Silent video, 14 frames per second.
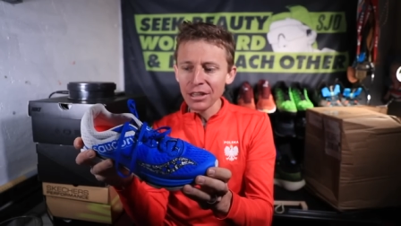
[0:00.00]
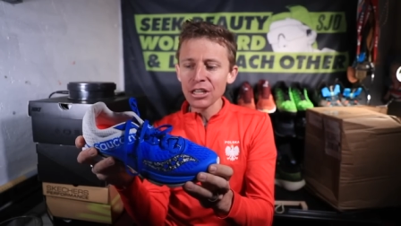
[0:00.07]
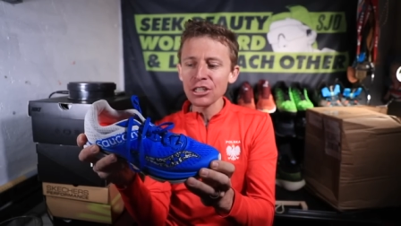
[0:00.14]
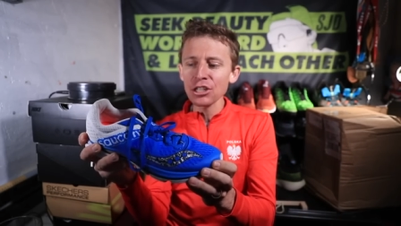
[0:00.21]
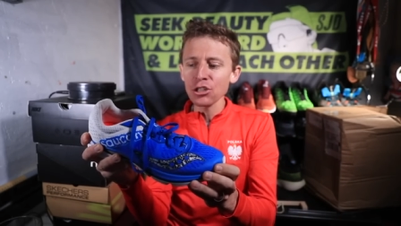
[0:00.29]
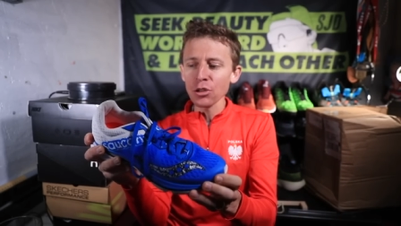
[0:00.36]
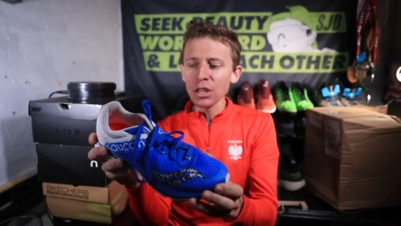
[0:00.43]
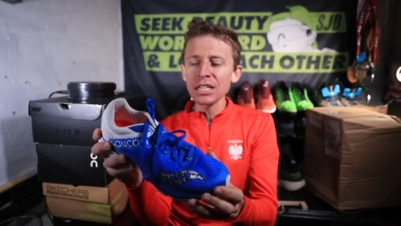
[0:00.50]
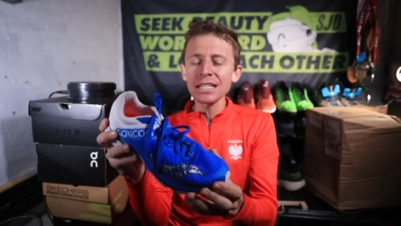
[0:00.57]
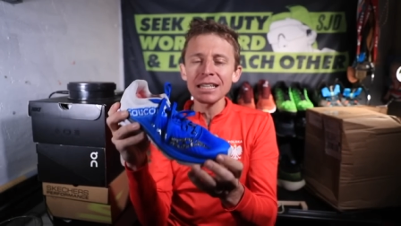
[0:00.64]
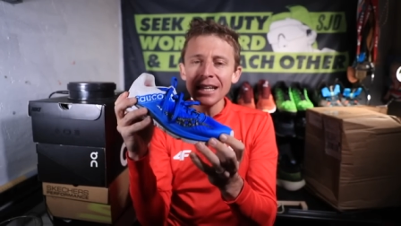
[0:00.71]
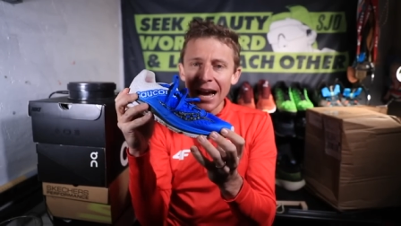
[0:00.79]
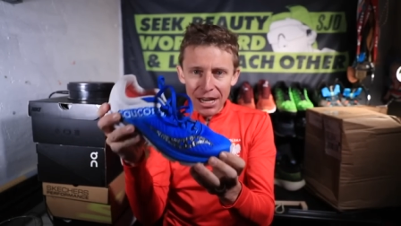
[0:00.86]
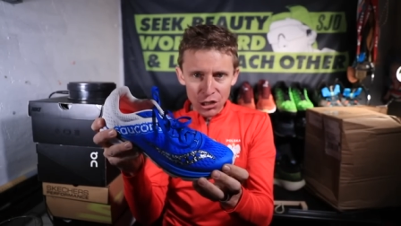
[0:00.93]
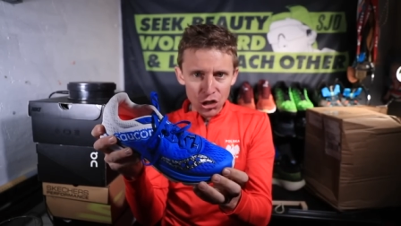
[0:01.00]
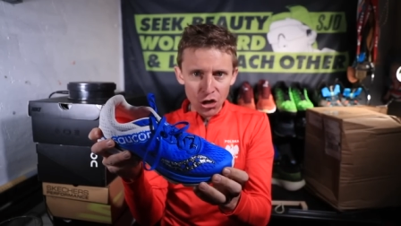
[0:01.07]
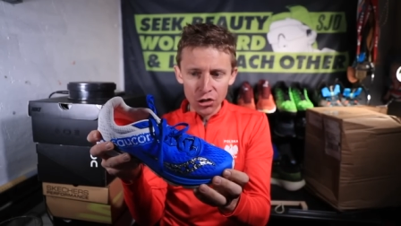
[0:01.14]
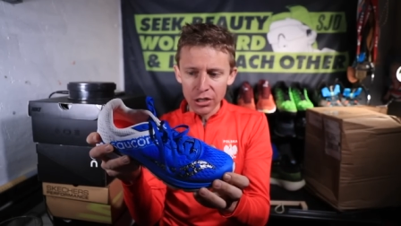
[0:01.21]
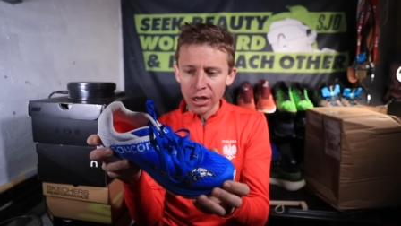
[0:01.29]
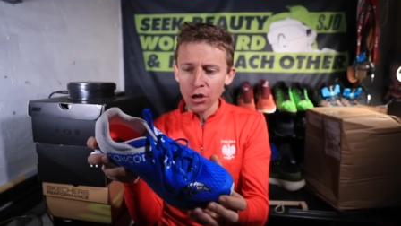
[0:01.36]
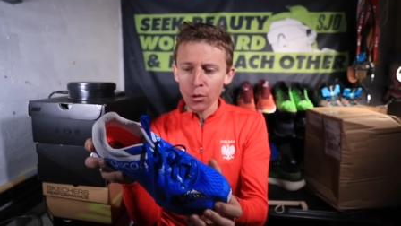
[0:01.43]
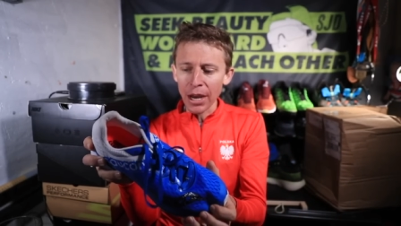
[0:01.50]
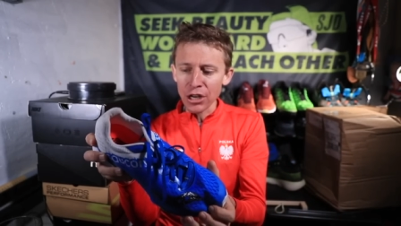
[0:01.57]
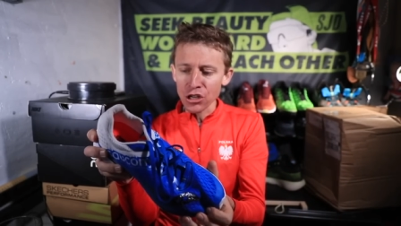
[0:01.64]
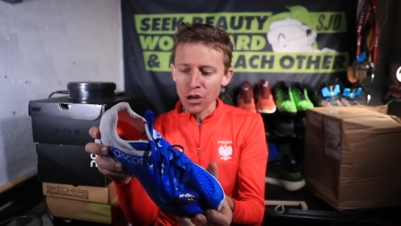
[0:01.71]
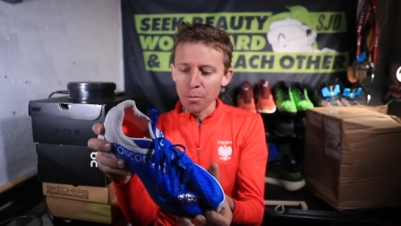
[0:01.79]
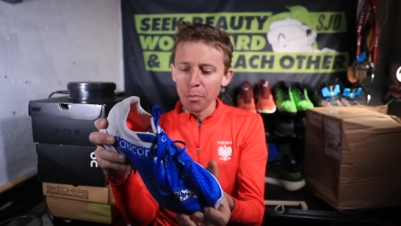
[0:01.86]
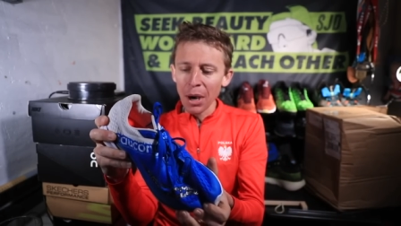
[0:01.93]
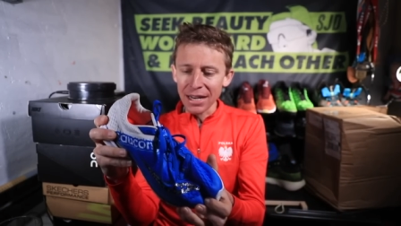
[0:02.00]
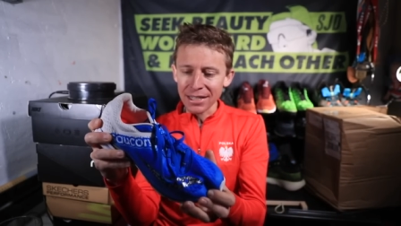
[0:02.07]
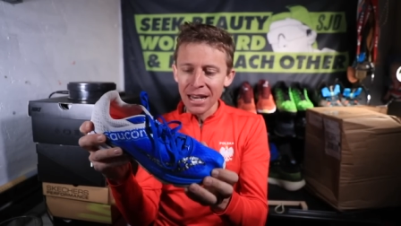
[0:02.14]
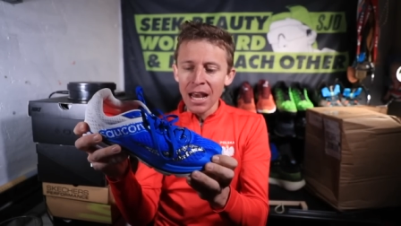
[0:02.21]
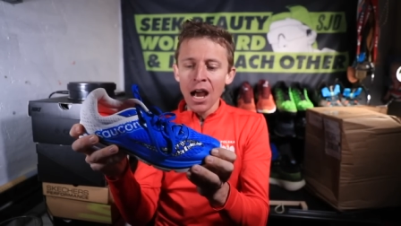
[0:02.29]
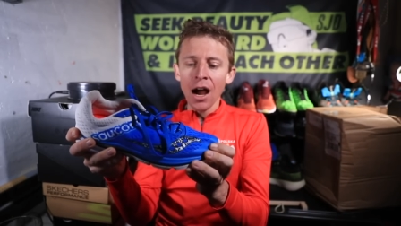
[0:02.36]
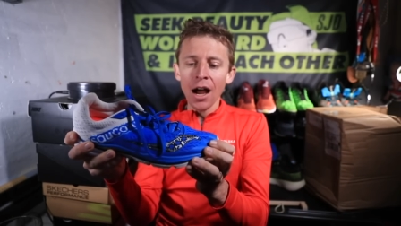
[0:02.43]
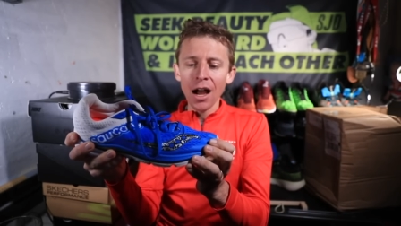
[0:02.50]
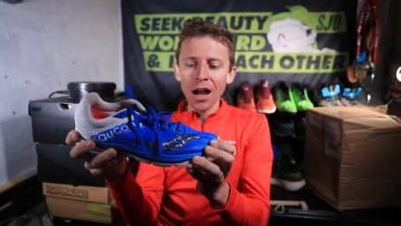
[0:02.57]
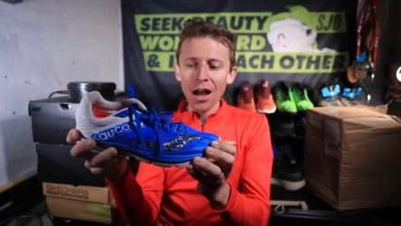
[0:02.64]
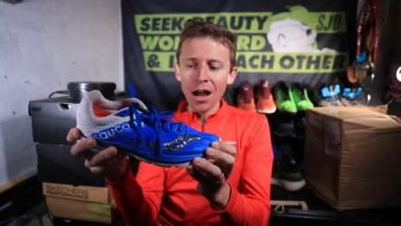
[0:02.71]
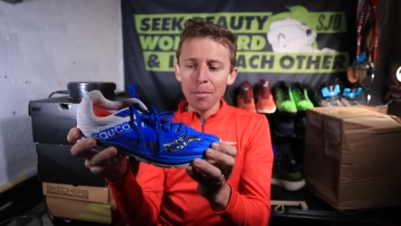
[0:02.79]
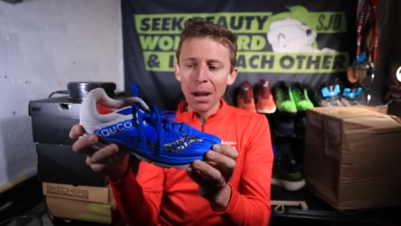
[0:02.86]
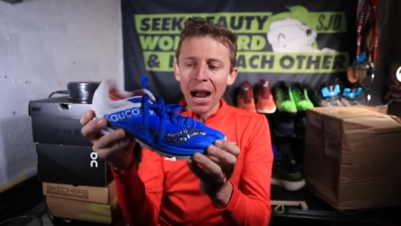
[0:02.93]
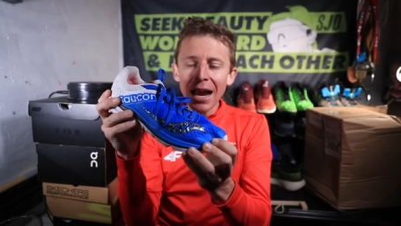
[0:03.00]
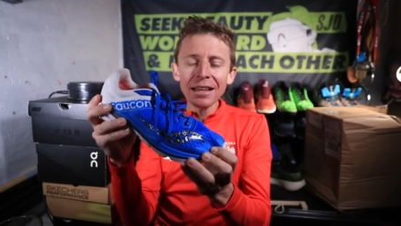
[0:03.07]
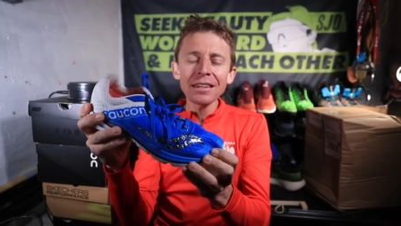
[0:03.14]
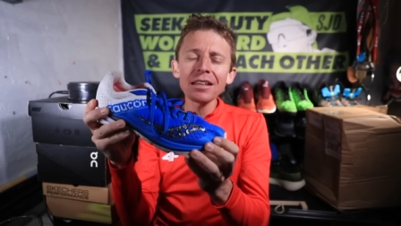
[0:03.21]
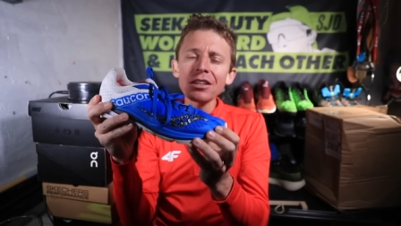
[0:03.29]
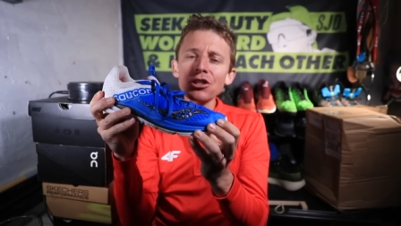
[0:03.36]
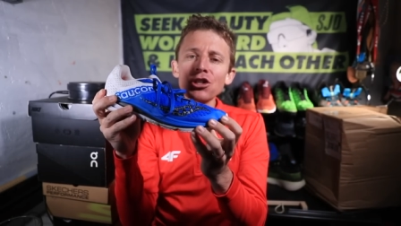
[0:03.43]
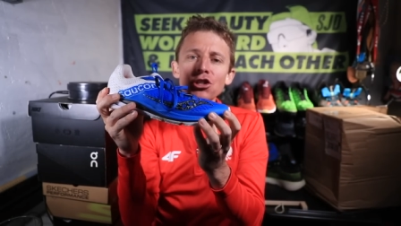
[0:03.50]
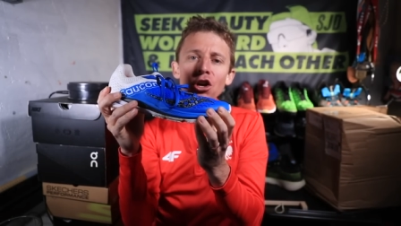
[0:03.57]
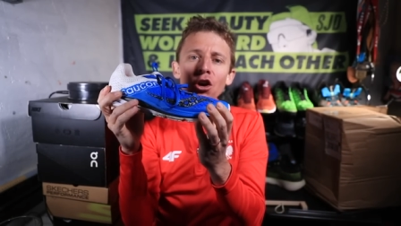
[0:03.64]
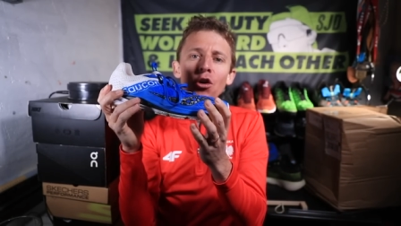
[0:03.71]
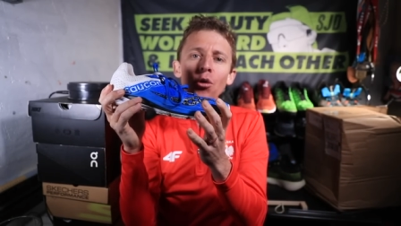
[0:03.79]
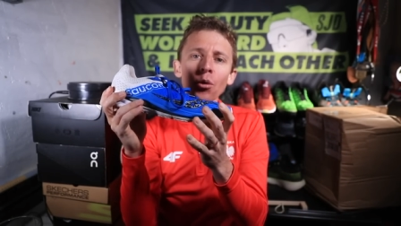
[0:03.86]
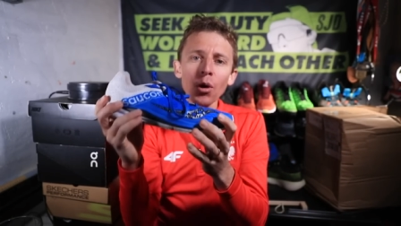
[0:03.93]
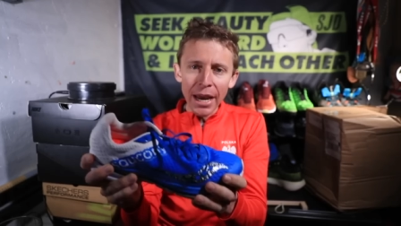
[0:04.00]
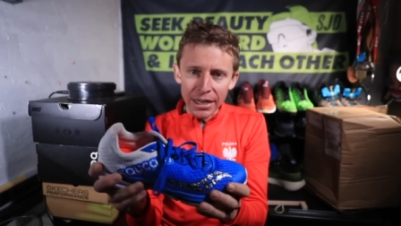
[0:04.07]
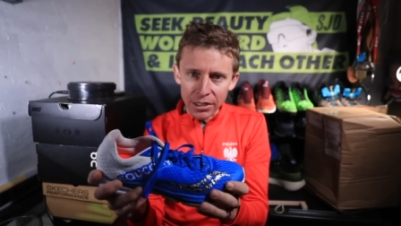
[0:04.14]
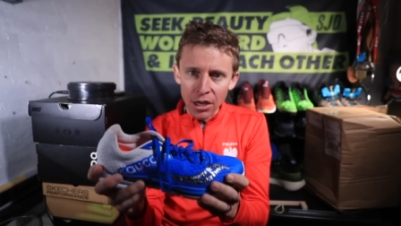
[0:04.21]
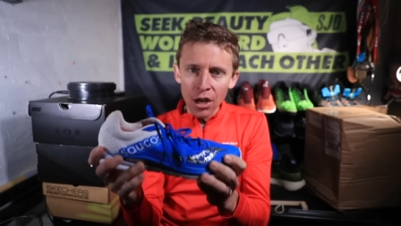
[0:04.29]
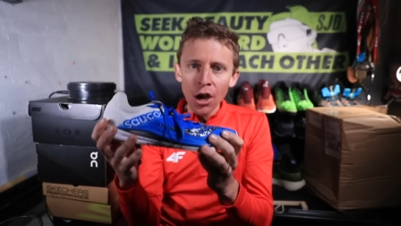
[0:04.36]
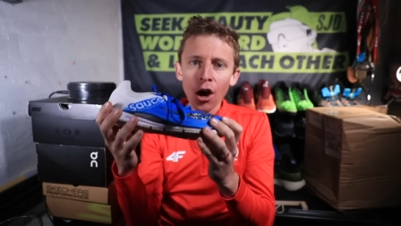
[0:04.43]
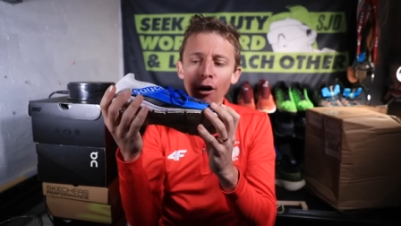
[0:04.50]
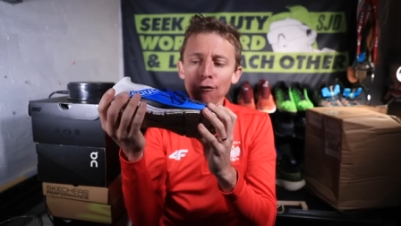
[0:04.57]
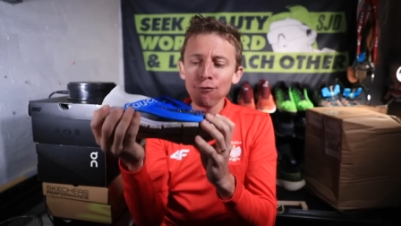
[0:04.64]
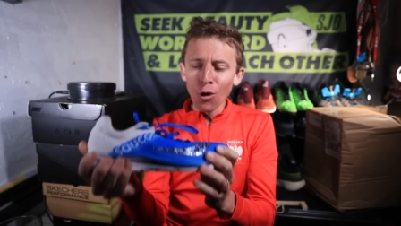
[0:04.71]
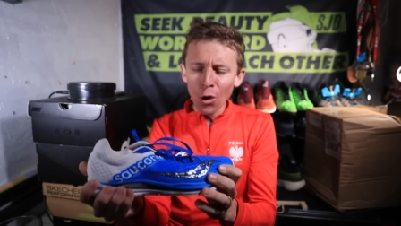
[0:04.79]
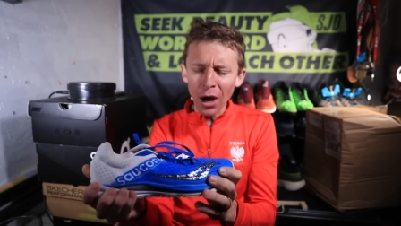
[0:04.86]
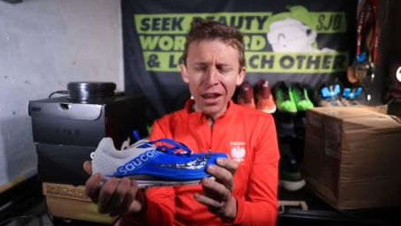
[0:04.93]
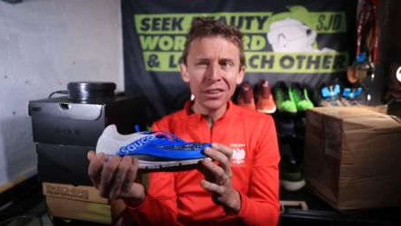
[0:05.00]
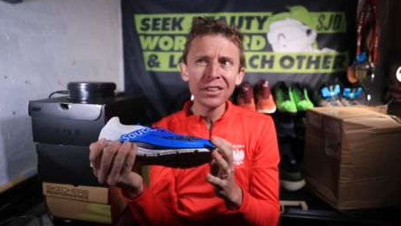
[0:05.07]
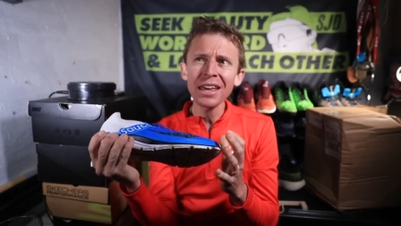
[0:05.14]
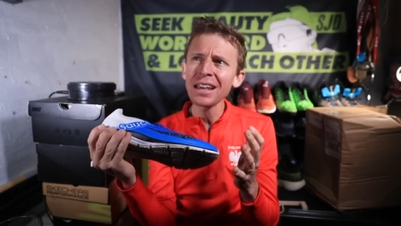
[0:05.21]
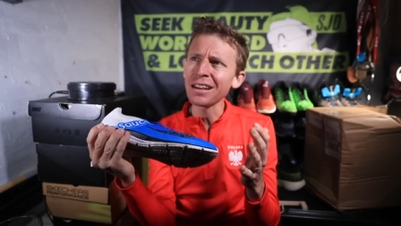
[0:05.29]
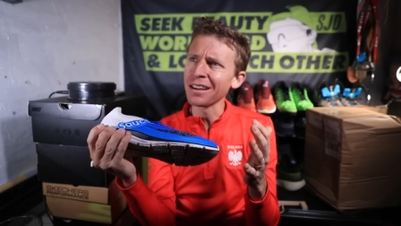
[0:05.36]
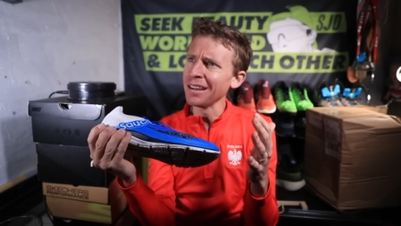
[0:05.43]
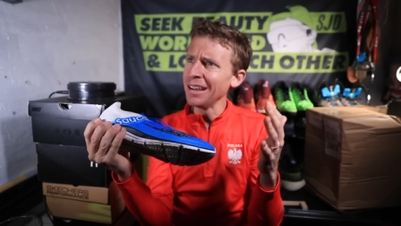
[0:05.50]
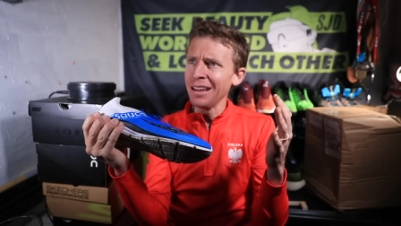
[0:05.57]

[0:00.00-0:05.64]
This is, so this is last year's iteration, but um, I think this is a great, afford, I think,